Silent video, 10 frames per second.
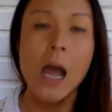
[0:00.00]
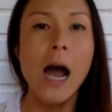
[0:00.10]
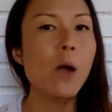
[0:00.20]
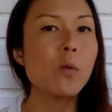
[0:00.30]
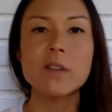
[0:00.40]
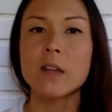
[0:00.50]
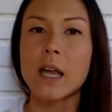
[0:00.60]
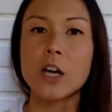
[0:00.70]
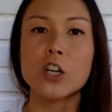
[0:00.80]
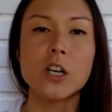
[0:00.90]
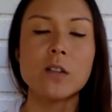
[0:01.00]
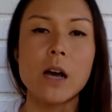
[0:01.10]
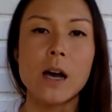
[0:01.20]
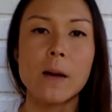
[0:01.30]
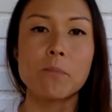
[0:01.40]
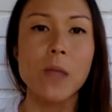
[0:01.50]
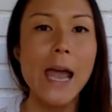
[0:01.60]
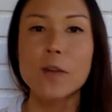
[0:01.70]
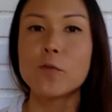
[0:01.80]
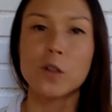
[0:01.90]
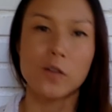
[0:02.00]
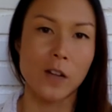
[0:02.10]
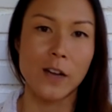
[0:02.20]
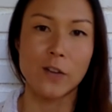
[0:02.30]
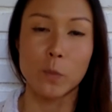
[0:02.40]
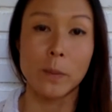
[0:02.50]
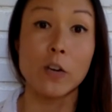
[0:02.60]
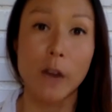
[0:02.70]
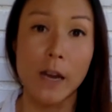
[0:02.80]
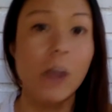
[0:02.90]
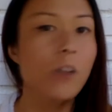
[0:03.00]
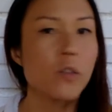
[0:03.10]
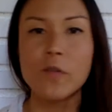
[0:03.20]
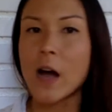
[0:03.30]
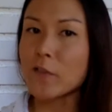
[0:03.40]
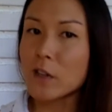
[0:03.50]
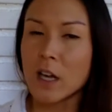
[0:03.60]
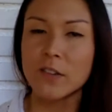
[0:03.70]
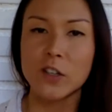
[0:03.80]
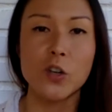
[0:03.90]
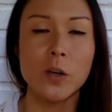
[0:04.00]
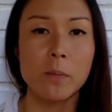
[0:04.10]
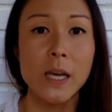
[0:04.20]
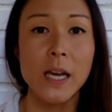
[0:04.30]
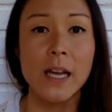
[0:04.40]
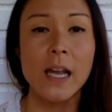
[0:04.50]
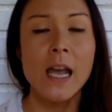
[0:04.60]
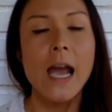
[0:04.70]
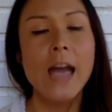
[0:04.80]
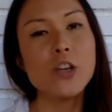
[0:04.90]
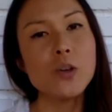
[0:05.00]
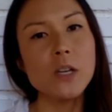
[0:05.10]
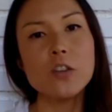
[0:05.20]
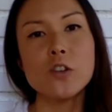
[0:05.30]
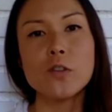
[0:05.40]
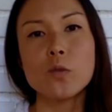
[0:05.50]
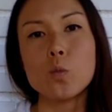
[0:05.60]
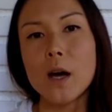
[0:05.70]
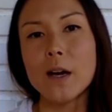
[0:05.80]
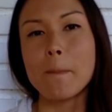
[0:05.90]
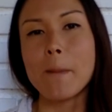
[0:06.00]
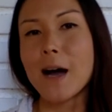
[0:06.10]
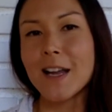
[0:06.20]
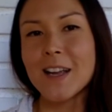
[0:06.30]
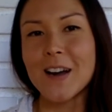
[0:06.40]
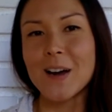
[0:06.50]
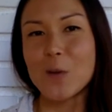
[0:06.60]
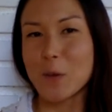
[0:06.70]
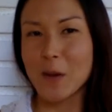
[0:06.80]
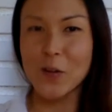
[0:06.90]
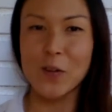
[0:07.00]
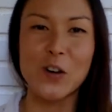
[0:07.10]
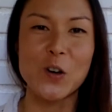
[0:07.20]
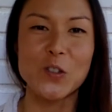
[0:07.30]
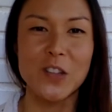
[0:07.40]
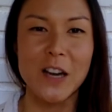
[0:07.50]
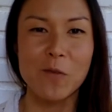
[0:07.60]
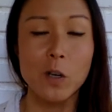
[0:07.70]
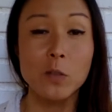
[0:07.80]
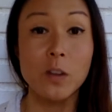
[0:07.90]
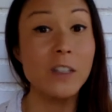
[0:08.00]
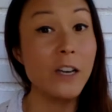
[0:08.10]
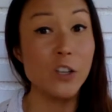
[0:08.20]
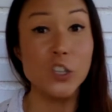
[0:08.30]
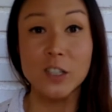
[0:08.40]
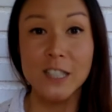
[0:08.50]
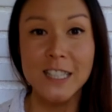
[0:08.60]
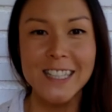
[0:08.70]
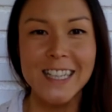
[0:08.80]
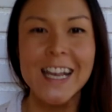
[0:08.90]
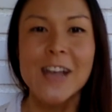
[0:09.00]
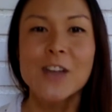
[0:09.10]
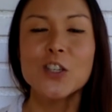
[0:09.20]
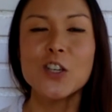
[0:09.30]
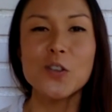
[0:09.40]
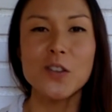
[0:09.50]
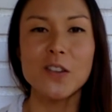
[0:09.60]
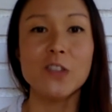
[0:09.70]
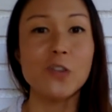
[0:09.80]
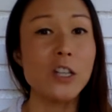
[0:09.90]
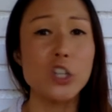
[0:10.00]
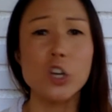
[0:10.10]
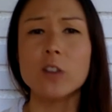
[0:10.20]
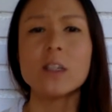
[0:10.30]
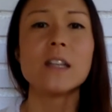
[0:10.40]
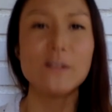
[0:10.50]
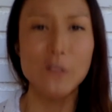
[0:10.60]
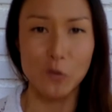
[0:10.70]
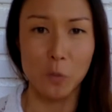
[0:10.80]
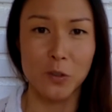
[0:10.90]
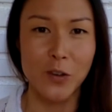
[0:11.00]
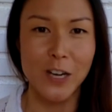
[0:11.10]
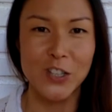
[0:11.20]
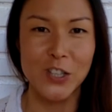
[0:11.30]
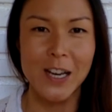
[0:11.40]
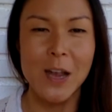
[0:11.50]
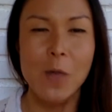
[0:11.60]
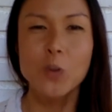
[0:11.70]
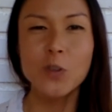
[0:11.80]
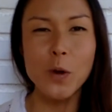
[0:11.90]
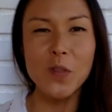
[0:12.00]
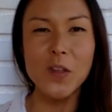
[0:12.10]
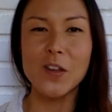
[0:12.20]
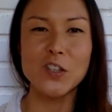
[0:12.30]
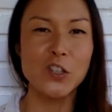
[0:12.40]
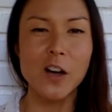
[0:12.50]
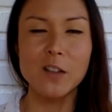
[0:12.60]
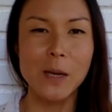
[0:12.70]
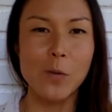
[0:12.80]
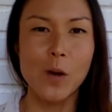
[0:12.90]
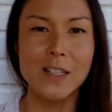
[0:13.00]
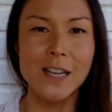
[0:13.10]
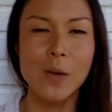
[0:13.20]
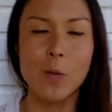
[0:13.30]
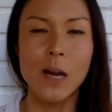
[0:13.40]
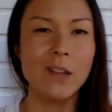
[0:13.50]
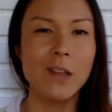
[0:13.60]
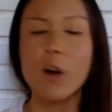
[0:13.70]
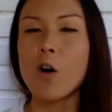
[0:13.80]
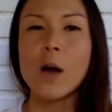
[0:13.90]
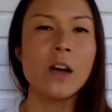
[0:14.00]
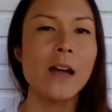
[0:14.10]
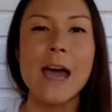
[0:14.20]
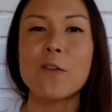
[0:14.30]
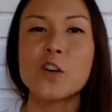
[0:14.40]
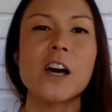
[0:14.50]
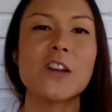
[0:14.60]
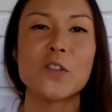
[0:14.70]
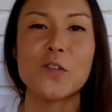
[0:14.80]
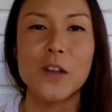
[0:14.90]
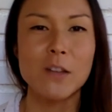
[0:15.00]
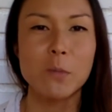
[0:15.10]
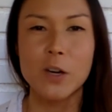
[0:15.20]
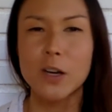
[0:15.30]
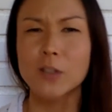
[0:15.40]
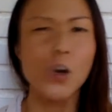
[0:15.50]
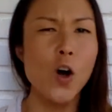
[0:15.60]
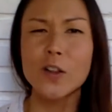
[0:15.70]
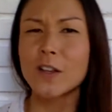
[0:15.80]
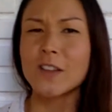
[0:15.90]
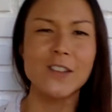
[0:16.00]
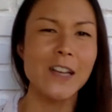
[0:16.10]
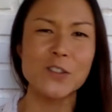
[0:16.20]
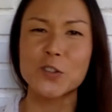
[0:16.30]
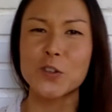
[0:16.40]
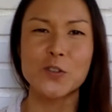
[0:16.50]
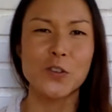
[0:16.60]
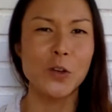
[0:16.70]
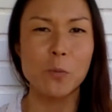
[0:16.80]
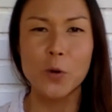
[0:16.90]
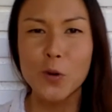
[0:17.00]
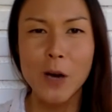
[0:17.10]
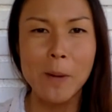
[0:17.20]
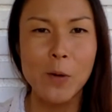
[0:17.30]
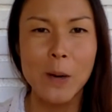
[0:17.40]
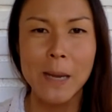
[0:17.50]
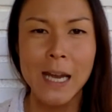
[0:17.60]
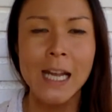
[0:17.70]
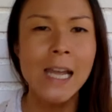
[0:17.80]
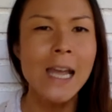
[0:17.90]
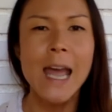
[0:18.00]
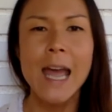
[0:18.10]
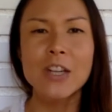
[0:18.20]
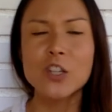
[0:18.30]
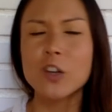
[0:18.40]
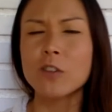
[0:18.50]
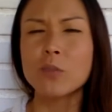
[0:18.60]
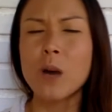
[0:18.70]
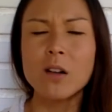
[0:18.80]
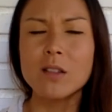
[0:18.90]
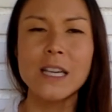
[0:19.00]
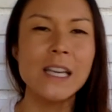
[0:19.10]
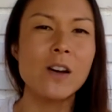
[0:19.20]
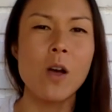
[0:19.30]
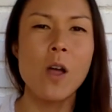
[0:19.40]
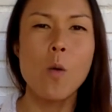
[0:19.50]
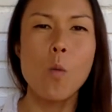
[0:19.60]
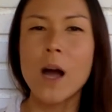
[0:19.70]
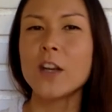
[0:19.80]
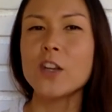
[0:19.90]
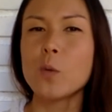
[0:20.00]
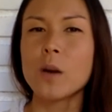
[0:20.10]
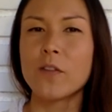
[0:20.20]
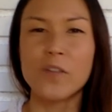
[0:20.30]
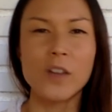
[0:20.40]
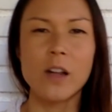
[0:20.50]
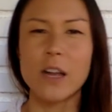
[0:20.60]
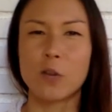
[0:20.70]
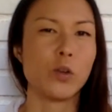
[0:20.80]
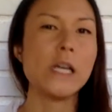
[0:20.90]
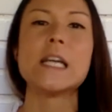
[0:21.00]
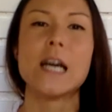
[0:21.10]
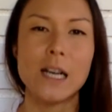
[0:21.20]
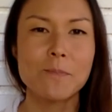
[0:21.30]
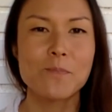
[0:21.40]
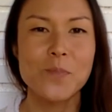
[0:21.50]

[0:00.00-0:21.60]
I would say a good um, handful of clients would be great. So five clients that you can pick. And you can use what my, uh, one of my favorite coaches that I've worked with, Tara Gentili, she uses a strategy called the living room strategy, which is one thing that she taught me one day when I said, oh, I got to advertise on Facebook to call in these testers for a new program I want to make. And she goes, well, Lydia, why do you want to fill an arena,